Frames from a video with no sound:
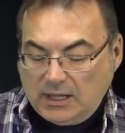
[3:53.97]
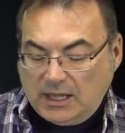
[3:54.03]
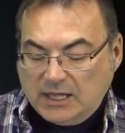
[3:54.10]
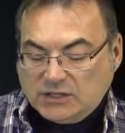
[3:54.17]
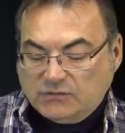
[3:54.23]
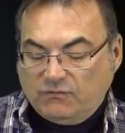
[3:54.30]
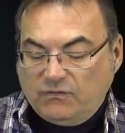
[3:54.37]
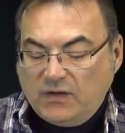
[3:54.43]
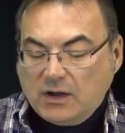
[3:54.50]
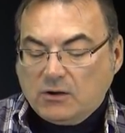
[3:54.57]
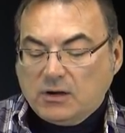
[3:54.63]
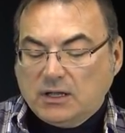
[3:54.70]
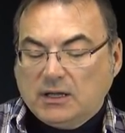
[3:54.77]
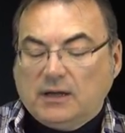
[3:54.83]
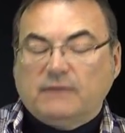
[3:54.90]
it's
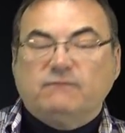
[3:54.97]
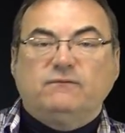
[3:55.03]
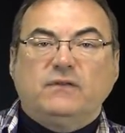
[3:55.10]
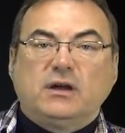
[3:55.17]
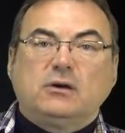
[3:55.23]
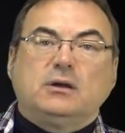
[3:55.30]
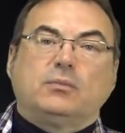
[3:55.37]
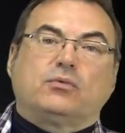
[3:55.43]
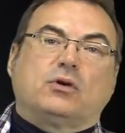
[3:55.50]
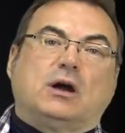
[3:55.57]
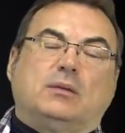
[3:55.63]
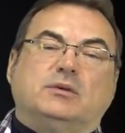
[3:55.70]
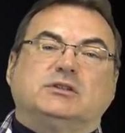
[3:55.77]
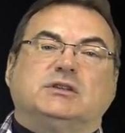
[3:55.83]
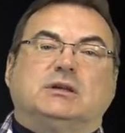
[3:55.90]
very, very
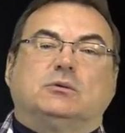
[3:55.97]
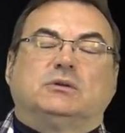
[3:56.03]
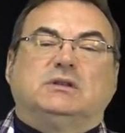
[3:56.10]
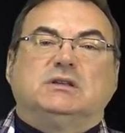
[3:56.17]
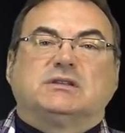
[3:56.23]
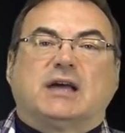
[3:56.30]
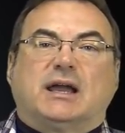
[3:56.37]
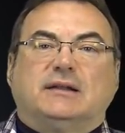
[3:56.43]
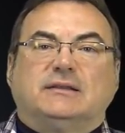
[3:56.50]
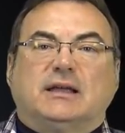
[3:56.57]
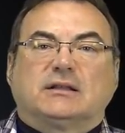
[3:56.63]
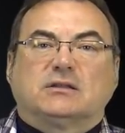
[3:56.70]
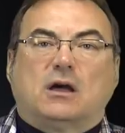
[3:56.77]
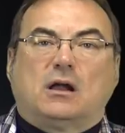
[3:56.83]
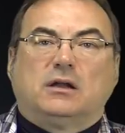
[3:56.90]
promising with these kind of
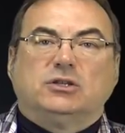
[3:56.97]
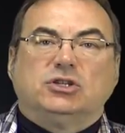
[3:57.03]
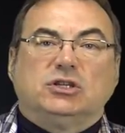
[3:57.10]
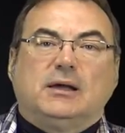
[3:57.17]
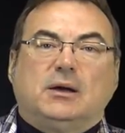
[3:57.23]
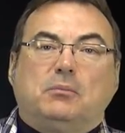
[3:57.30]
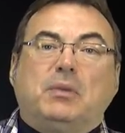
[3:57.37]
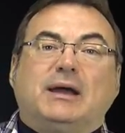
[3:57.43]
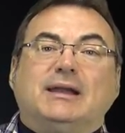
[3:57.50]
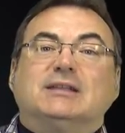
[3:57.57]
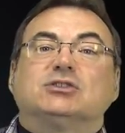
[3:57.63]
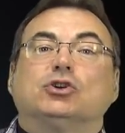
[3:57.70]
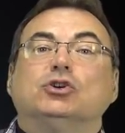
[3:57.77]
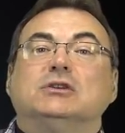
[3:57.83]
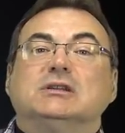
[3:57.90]
technologies, but
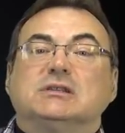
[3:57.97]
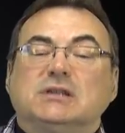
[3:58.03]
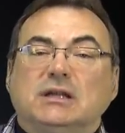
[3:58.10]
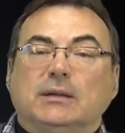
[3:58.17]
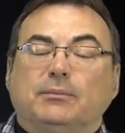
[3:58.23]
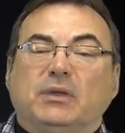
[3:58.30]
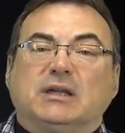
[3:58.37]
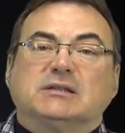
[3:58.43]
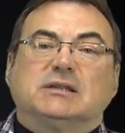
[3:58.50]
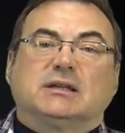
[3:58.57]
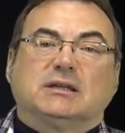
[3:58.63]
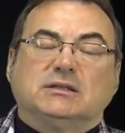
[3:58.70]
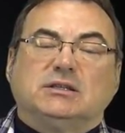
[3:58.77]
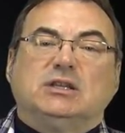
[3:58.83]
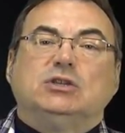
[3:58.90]
it's good to see because it
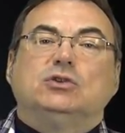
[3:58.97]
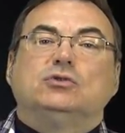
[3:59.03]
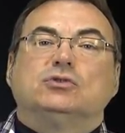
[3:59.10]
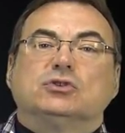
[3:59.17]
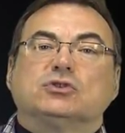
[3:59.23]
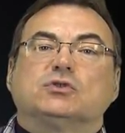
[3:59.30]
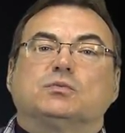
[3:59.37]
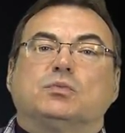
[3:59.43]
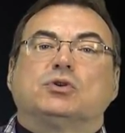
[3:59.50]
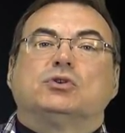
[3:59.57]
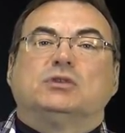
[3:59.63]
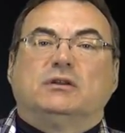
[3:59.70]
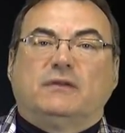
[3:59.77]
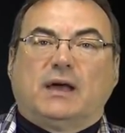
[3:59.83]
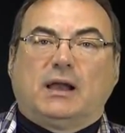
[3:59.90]
continues to spur
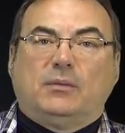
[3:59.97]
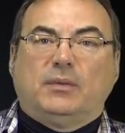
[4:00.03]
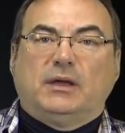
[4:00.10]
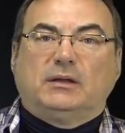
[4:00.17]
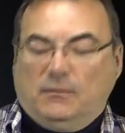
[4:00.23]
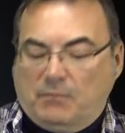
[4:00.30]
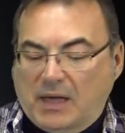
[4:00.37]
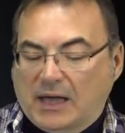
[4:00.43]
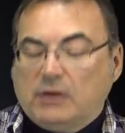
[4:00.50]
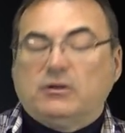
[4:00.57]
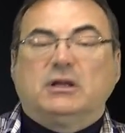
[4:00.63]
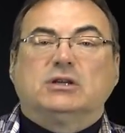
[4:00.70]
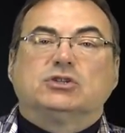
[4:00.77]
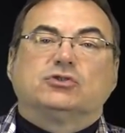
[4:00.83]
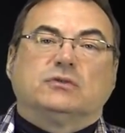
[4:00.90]
development.
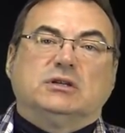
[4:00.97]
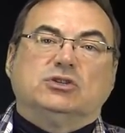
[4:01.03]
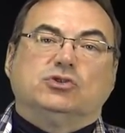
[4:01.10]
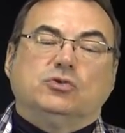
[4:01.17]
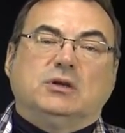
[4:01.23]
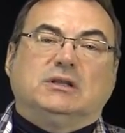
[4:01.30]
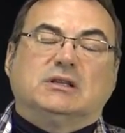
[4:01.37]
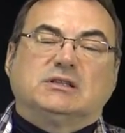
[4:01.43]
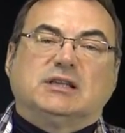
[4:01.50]
Battery industry is doing the